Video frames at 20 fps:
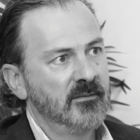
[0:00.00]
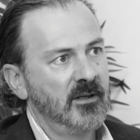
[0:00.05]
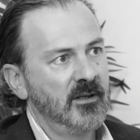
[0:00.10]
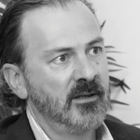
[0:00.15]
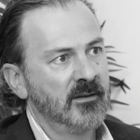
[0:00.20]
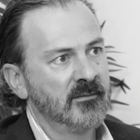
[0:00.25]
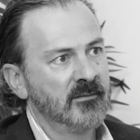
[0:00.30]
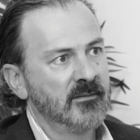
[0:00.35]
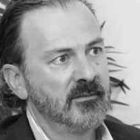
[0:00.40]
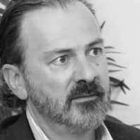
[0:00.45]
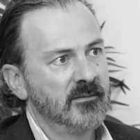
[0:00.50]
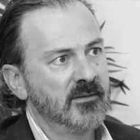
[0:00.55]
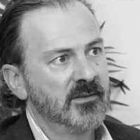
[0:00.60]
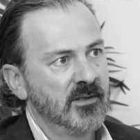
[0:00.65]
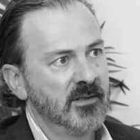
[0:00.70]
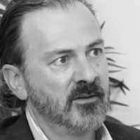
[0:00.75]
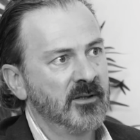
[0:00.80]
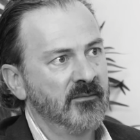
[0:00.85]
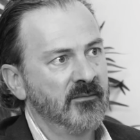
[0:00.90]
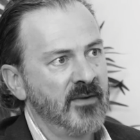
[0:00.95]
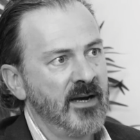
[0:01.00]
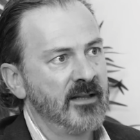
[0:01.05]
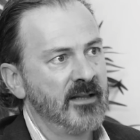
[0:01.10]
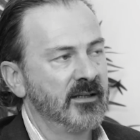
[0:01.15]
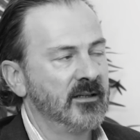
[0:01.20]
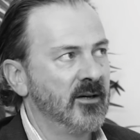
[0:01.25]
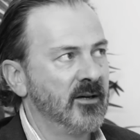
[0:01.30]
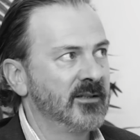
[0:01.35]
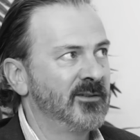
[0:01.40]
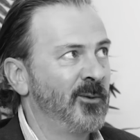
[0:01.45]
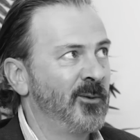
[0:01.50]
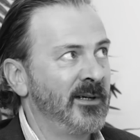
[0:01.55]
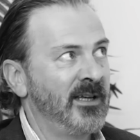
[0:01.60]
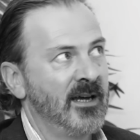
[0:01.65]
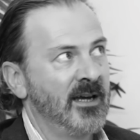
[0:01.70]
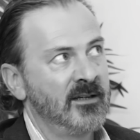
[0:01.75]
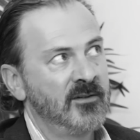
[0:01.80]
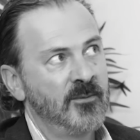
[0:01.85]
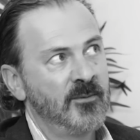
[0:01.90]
in Silicon Valley, like 28,